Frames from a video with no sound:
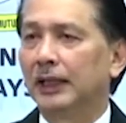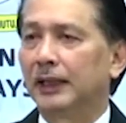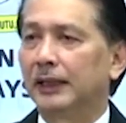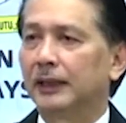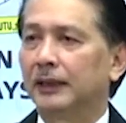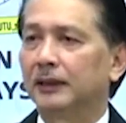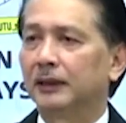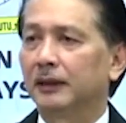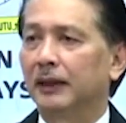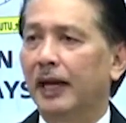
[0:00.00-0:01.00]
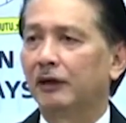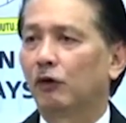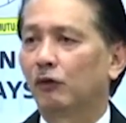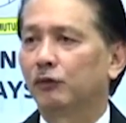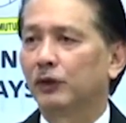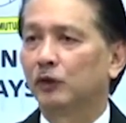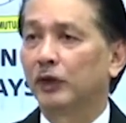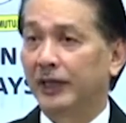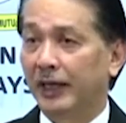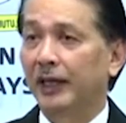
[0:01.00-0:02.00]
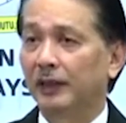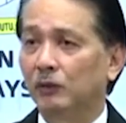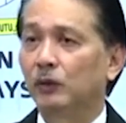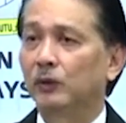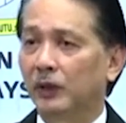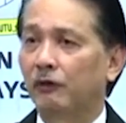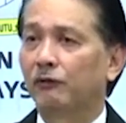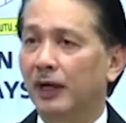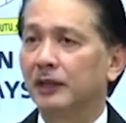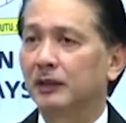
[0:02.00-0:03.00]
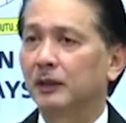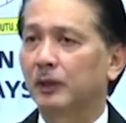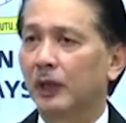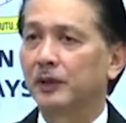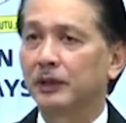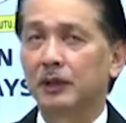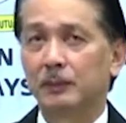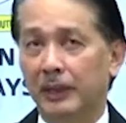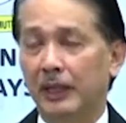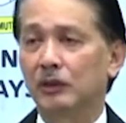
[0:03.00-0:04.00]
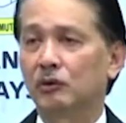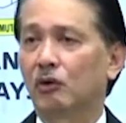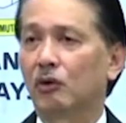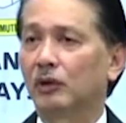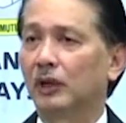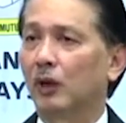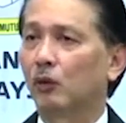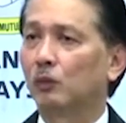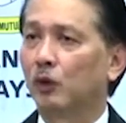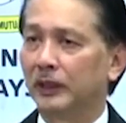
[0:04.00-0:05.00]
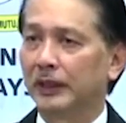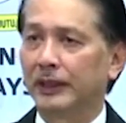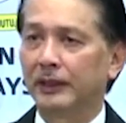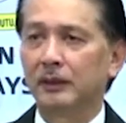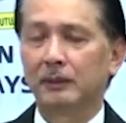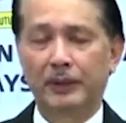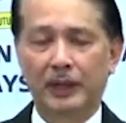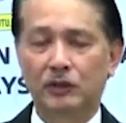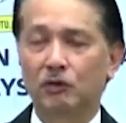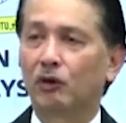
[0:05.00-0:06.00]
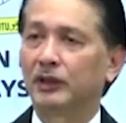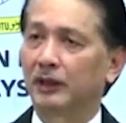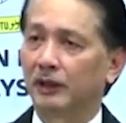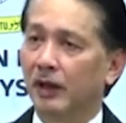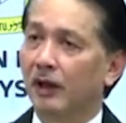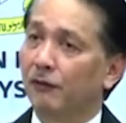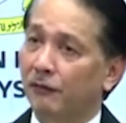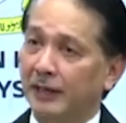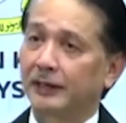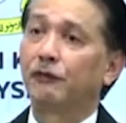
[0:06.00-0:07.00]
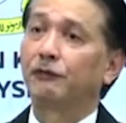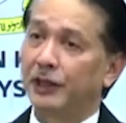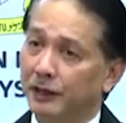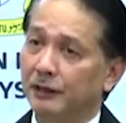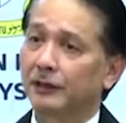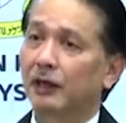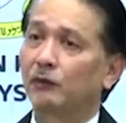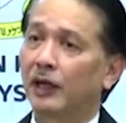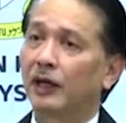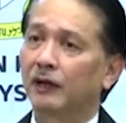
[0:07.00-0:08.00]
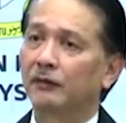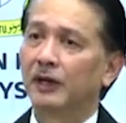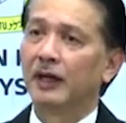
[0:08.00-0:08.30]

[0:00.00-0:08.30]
the end of 28, we will advise the Prime Minister based on our modelling, based on the facts and figures that we have,